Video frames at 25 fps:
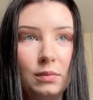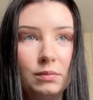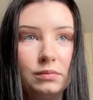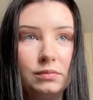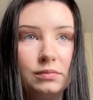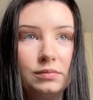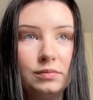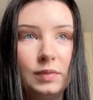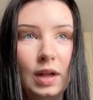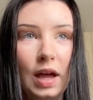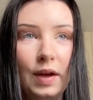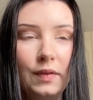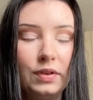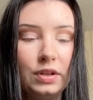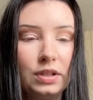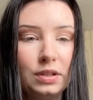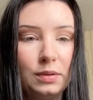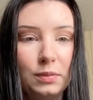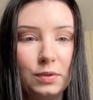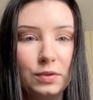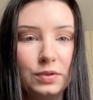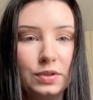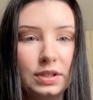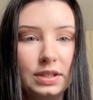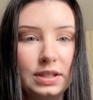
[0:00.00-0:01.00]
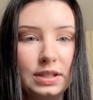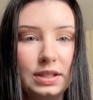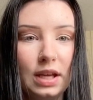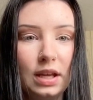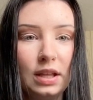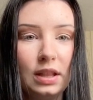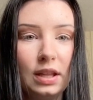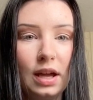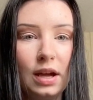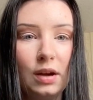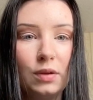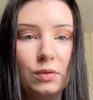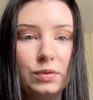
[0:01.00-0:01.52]
having to mostly stay in
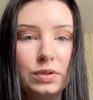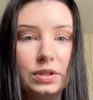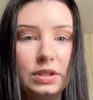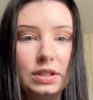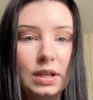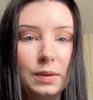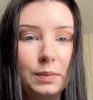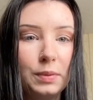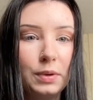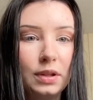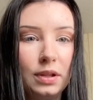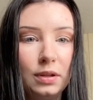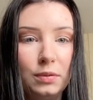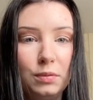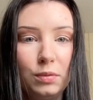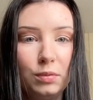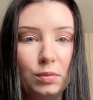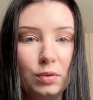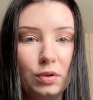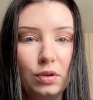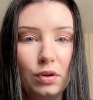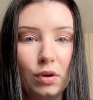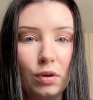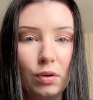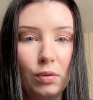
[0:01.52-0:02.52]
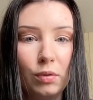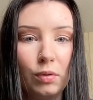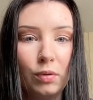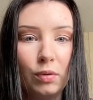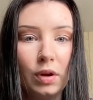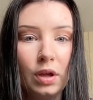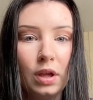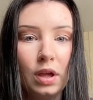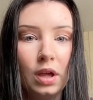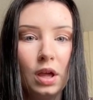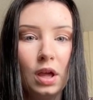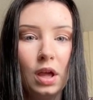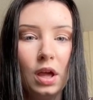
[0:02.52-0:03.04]
the house. Typically we would go
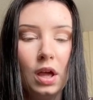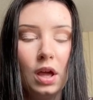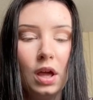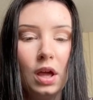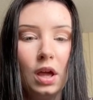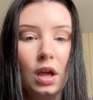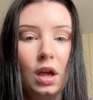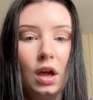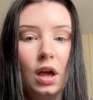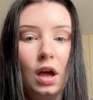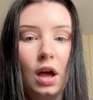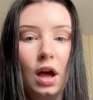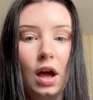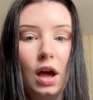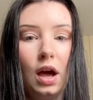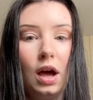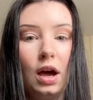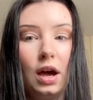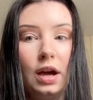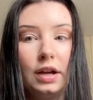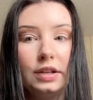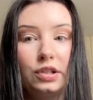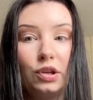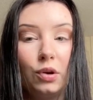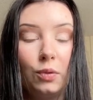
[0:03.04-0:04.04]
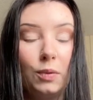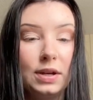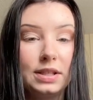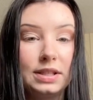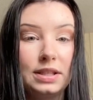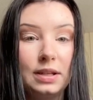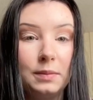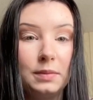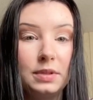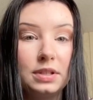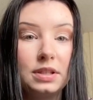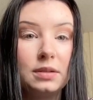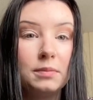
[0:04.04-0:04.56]
to West
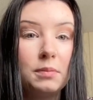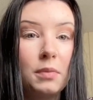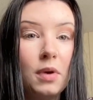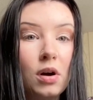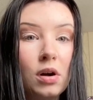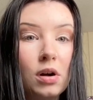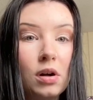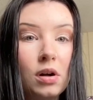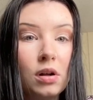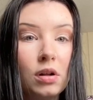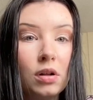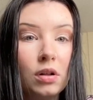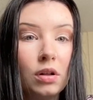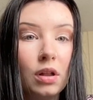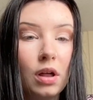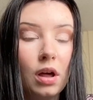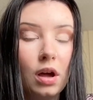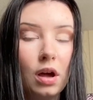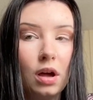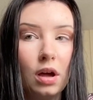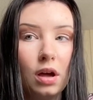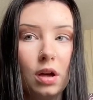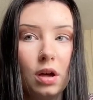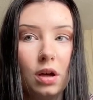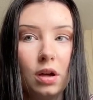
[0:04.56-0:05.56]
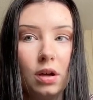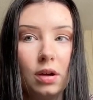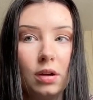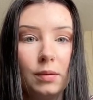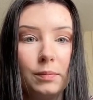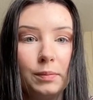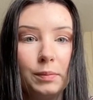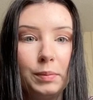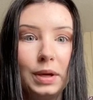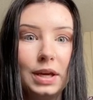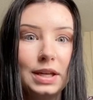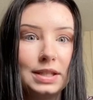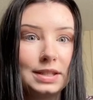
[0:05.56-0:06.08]
Edmonton Mall,
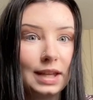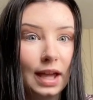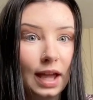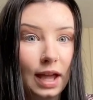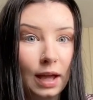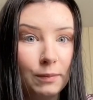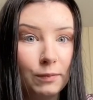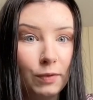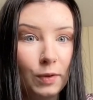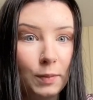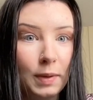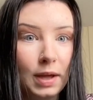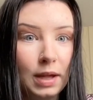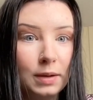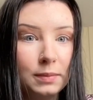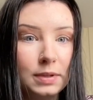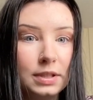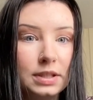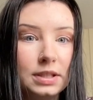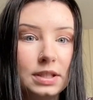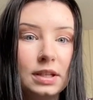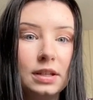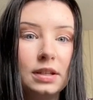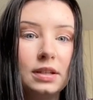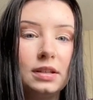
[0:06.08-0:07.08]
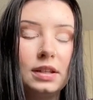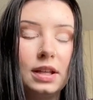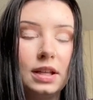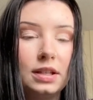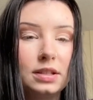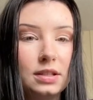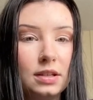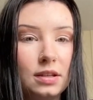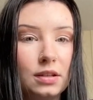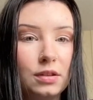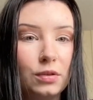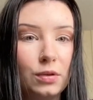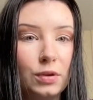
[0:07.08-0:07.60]
because I am from Edmonton. That's
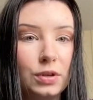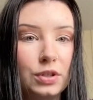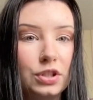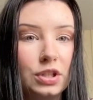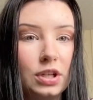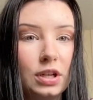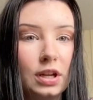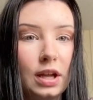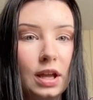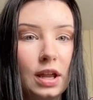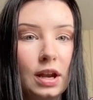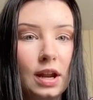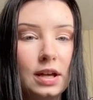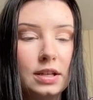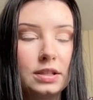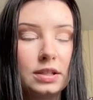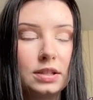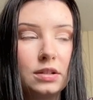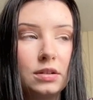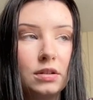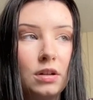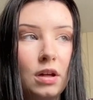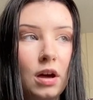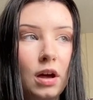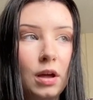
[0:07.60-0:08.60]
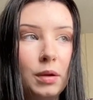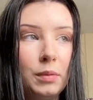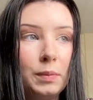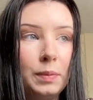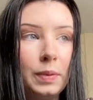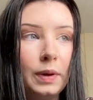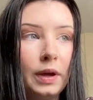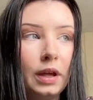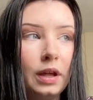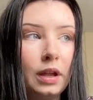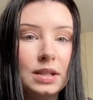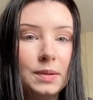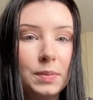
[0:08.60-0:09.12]
another question I get asked a lot.
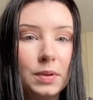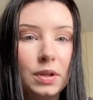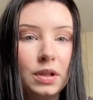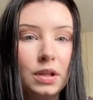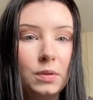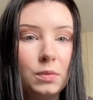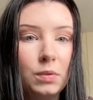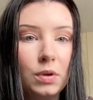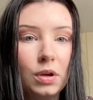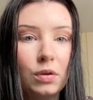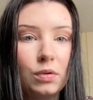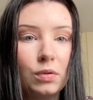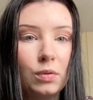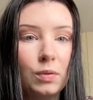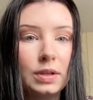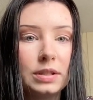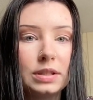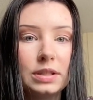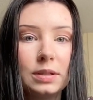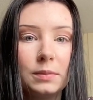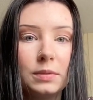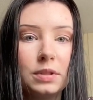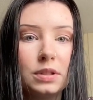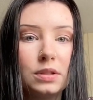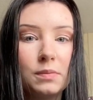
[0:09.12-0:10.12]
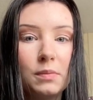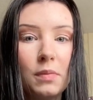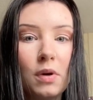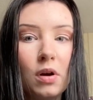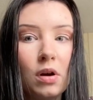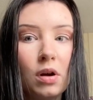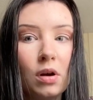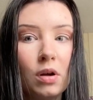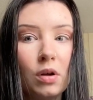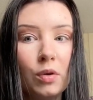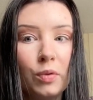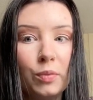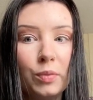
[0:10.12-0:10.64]
But typically we go to West Edmonton
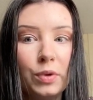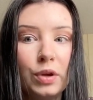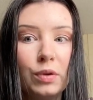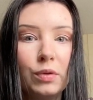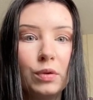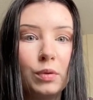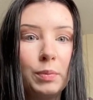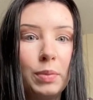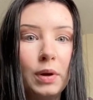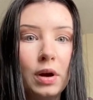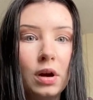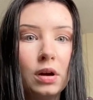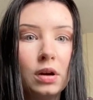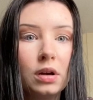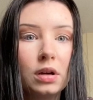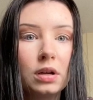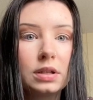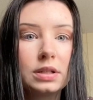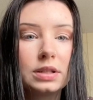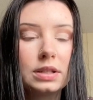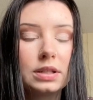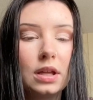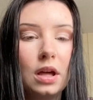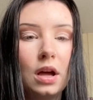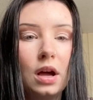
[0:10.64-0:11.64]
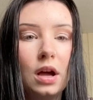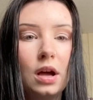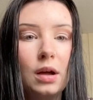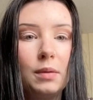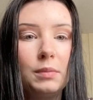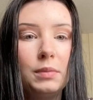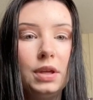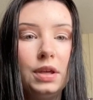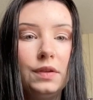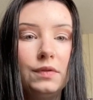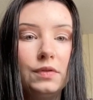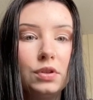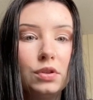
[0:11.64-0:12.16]
Mall, we go to parks.
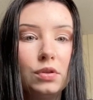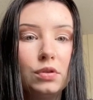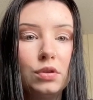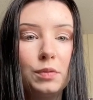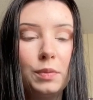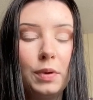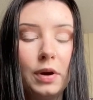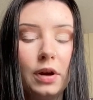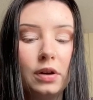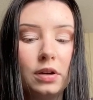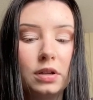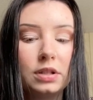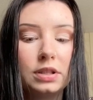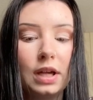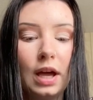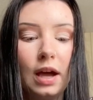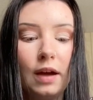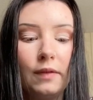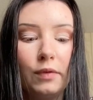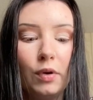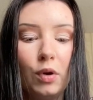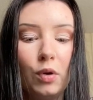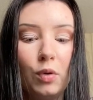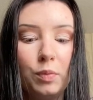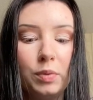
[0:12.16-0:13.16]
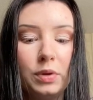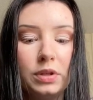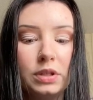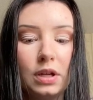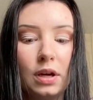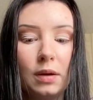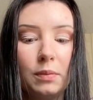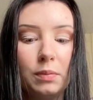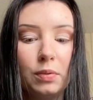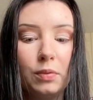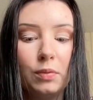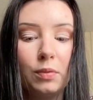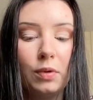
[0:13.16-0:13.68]
Even though the parks have opened
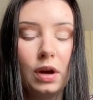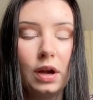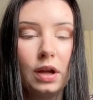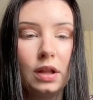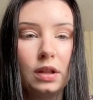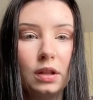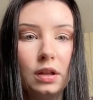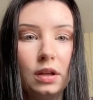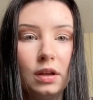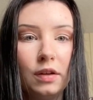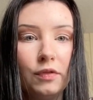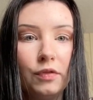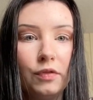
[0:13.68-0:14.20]
up where I live,